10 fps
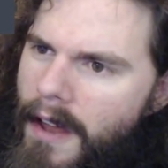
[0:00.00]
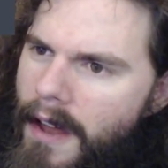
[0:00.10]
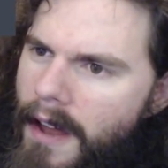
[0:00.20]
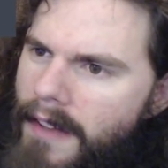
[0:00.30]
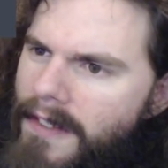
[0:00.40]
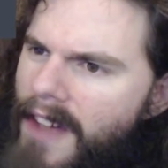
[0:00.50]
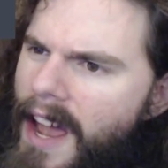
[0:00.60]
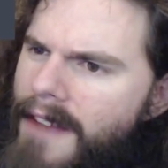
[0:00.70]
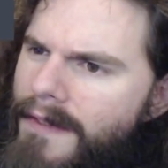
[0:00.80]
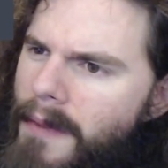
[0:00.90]

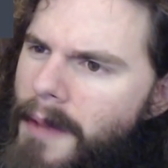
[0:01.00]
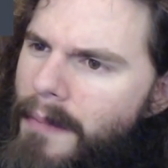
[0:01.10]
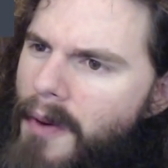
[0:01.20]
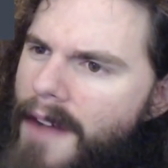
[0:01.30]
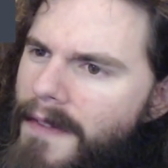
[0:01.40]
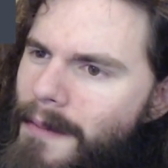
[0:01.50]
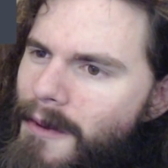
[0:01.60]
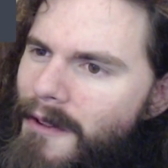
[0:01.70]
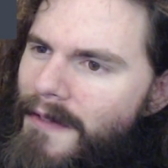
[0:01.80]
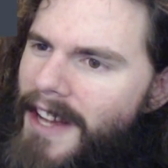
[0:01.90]
Aside from the profit
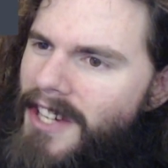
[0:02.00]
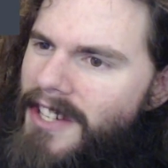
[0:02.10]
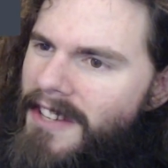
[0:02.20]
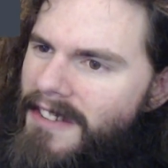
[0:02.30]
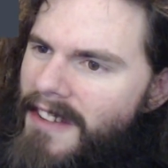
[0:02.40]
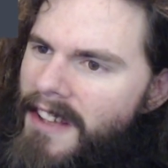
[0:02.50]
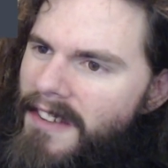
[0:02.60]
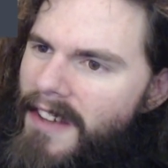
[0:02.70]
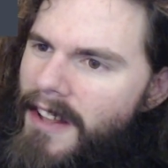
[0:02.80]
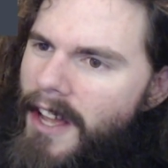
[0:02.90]
motivation,
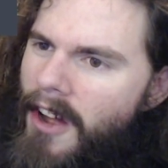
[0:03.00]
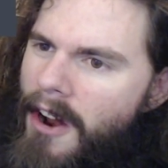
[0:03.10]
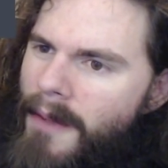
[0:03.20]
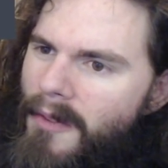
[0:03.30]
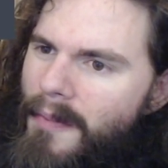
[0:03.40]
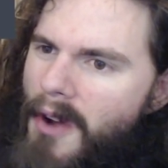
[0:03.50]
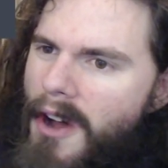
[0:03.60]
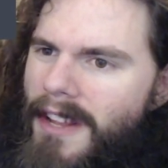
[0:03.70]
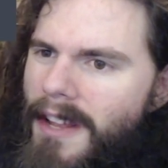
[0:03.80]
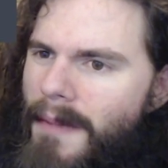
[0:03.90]
selling arms
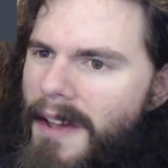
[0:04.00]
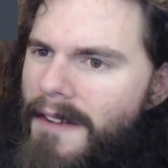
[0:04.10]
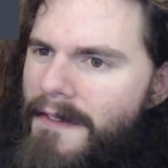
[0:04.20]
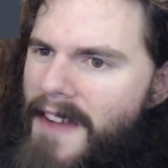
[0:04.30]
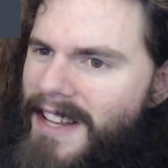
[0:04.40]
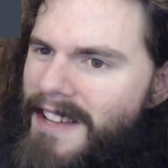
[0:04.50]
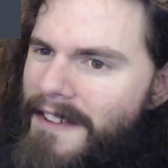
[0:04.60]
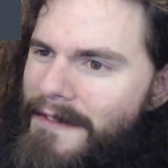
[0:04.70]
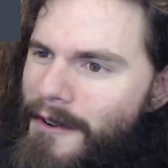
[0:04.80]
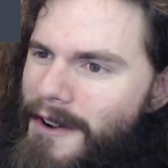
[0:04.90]
abroad can be an
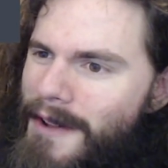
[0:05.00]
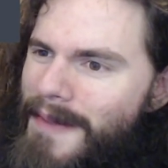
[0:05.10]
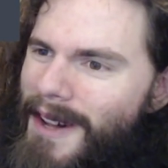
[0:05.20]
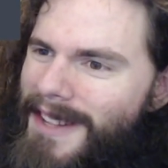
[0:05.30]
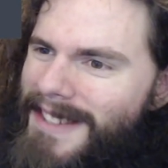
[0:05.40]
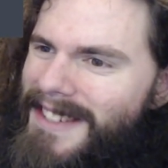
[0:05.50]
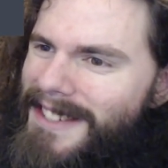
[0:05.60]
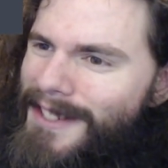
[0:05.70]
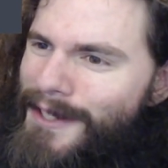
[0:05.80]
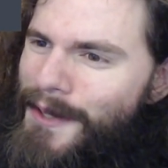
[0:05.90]
effective foreign policy
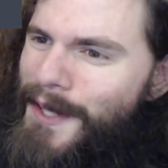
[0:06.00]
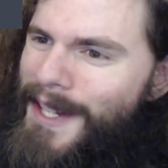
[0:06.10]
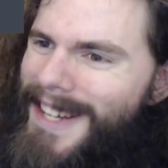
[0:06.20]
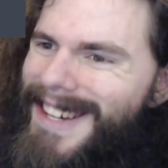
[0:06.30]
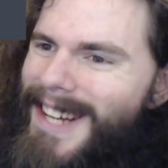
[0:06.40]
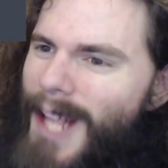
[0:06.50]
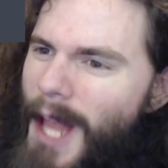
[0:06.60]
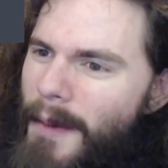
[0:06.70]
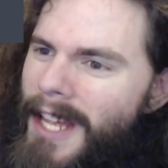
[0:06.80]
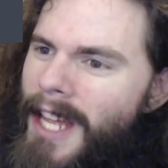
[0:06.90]
tool,
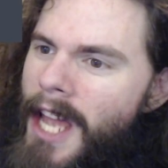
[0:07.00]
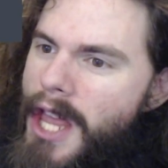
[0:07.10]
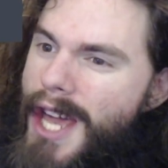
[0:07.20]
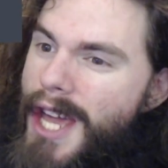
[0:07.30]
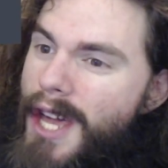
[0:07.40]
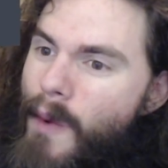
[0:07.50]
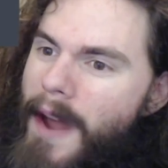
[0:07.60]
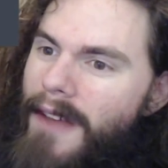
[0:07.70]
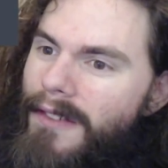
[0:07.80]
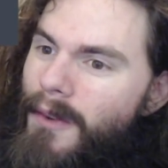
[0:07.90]
allowing the
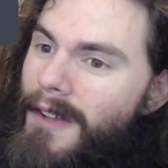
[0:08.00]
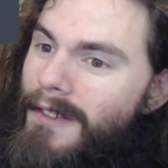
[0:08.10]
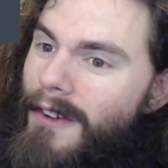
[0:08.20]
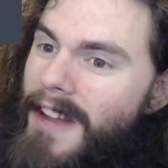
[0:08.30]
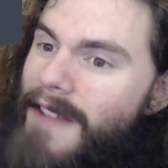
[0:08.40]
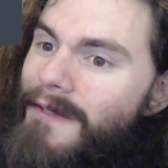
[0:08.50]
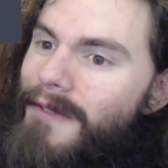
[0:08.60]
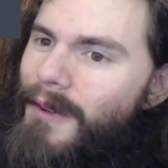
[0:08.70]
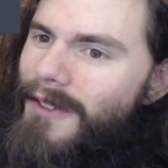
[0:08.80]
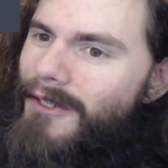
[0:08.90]
U.S. to exert
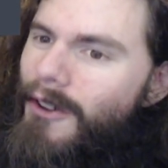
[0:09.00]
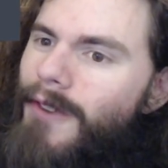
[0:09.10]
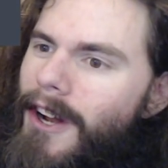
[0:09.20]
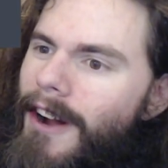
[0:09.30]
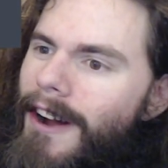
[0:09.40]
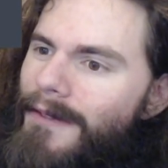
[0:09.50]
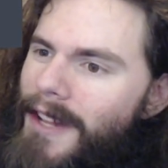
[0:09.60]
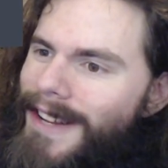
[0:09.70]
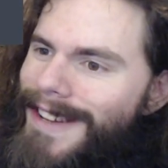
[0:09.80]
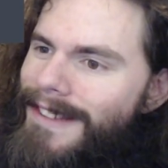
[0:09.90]
influence over
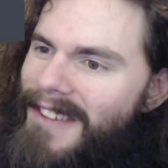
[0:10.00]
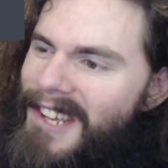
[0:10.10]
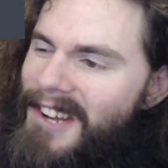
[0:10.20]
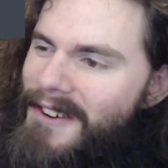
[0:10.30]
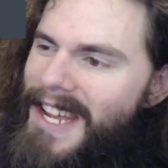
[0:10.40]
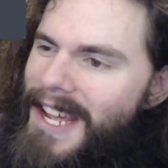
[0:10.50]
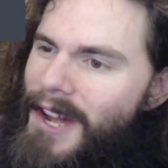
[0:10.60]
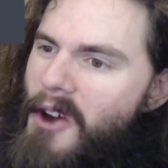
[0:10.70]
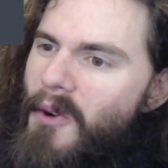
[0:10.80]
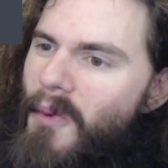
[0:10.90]
conflict and security
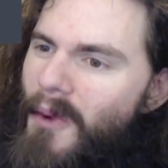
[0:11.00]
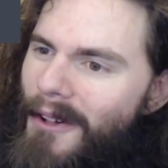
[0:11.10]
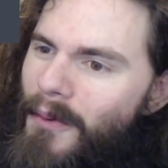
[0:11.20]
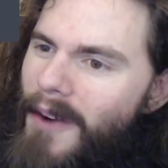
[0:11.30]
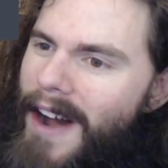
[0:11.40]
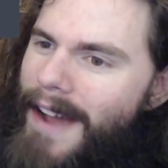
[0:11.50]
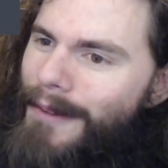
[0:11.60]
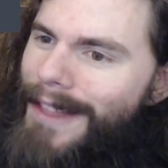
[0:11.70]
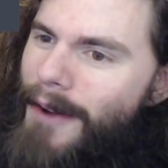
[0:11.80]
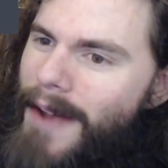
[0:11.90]
worldwide
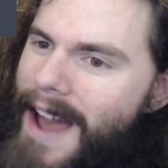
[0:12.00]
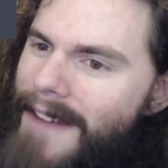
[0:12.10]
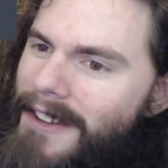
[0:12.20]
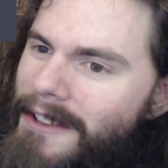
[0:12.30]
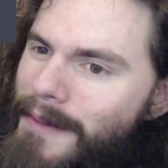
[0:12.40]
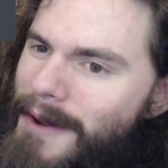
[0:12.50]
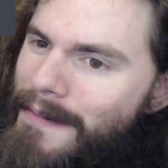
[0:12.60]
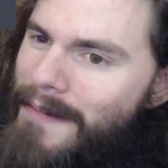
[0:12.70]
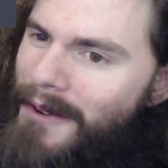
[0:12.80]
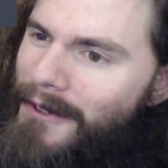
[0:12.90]
without having to
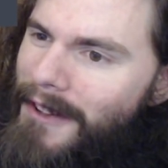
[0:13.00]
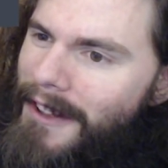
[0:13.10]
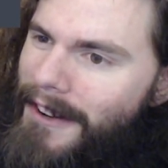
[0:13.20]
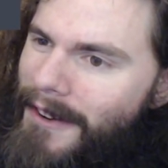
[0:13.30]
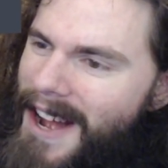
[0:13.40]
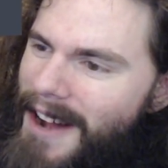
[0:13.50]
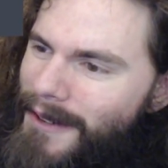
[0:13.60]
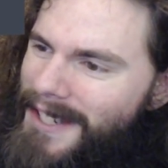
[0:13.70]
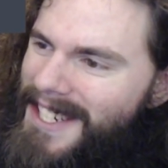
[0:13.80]
put boots on the ground.